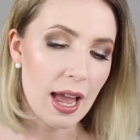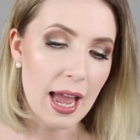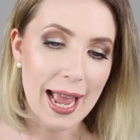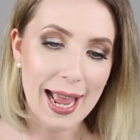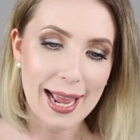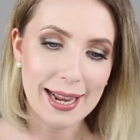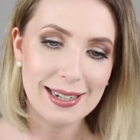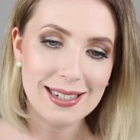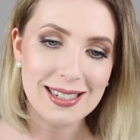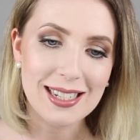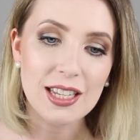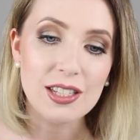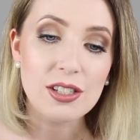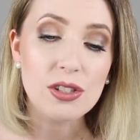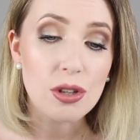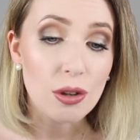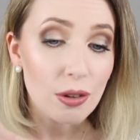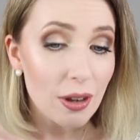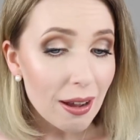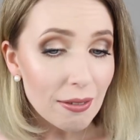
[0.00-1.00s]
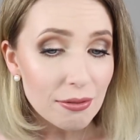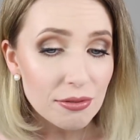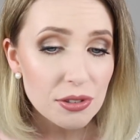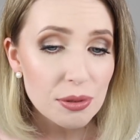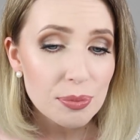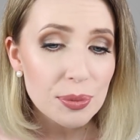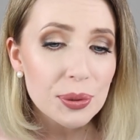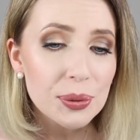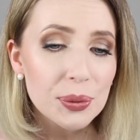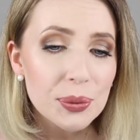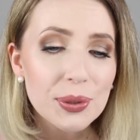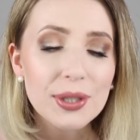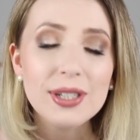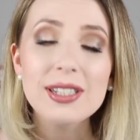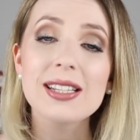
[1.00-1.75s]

and it's so comfortable.